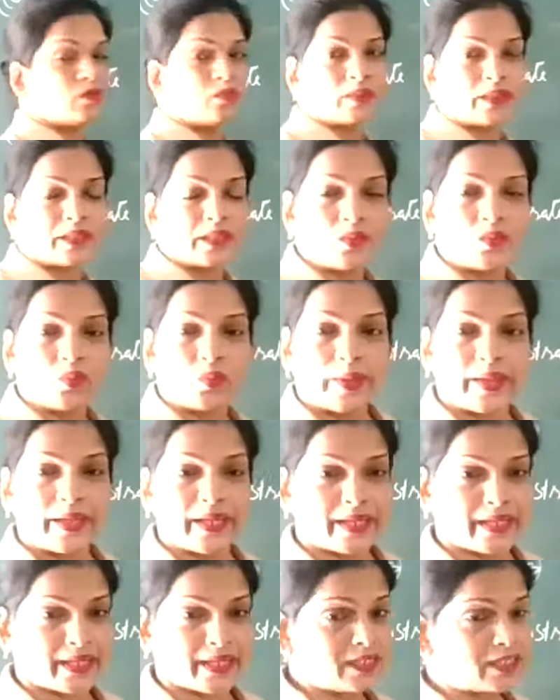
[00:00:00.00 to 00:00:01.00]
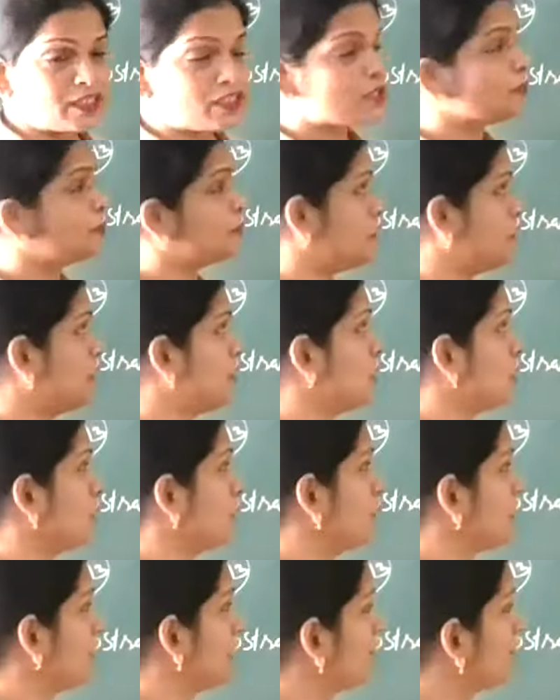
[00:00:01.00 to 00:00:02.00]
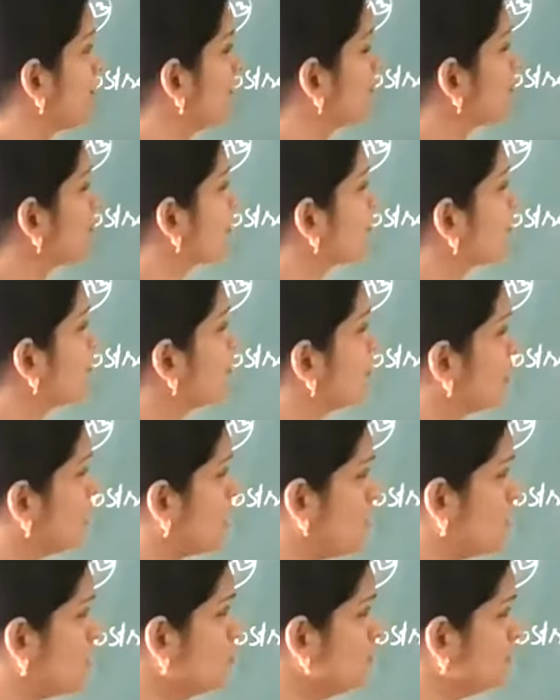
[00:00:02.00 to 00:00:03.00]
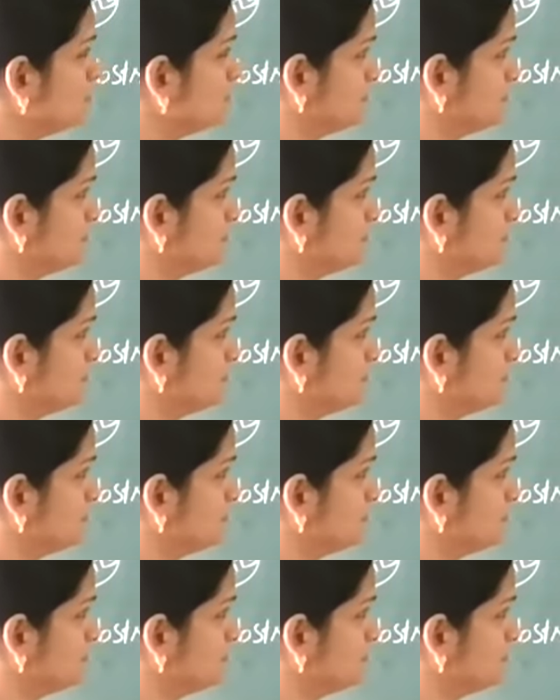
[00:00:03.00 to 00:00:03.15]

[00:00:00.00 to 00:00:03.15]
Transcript: With a vacant p orbital. Now,